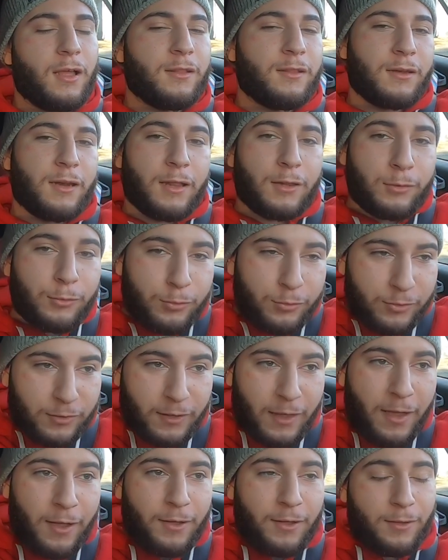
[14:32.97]
Did I lose a
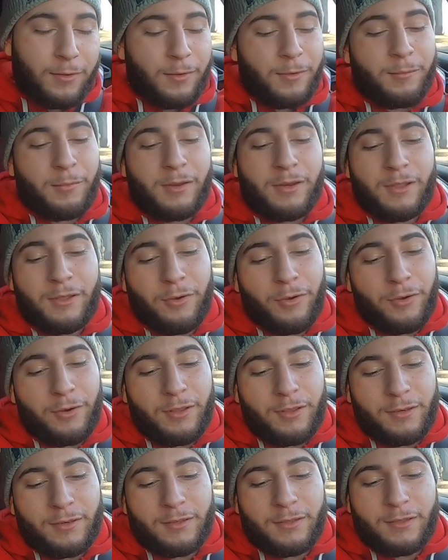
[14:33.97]
lot of money on
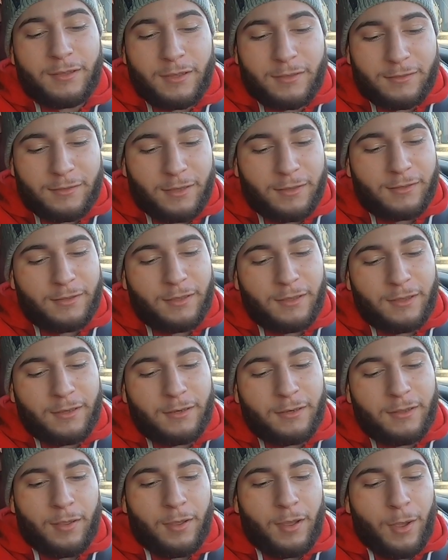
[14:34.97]
it? Yes, I
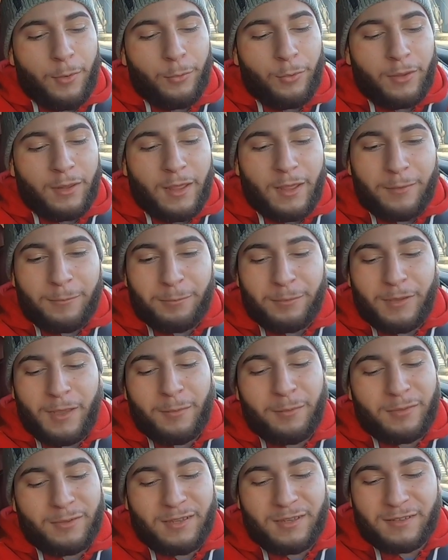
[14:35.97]
did. Will I be
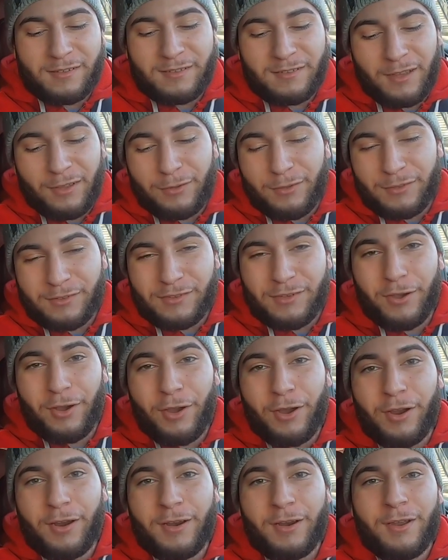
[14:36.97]
able to sell this
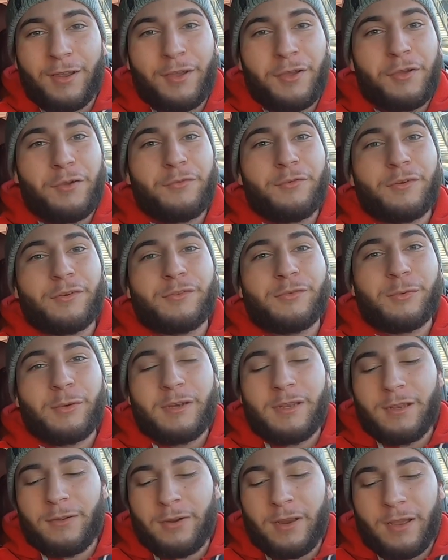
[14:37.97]
car for
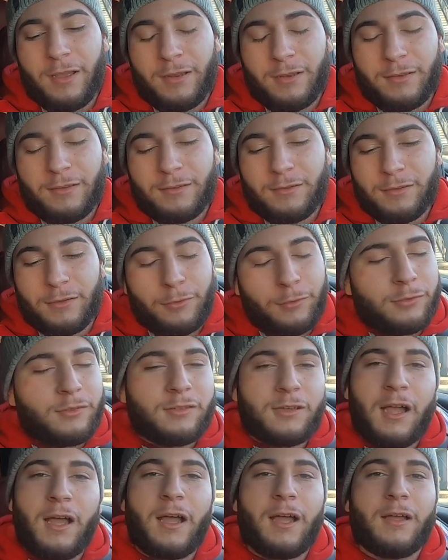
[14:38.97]
20 grand? No
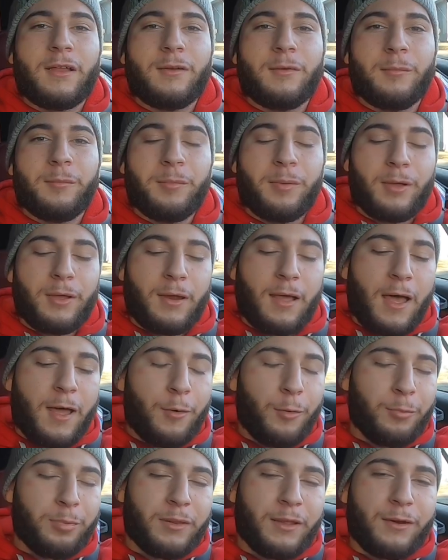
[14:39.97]
shot, but I
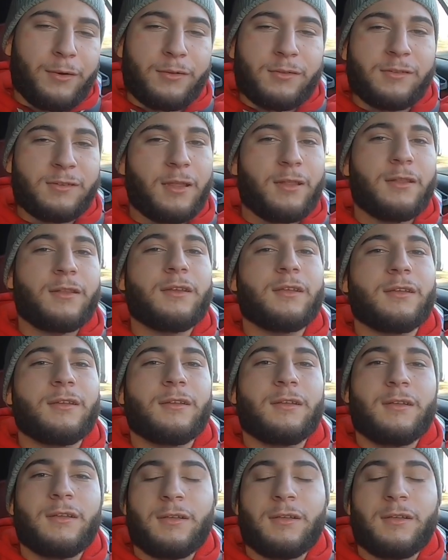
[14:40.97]
don't plan on selling it.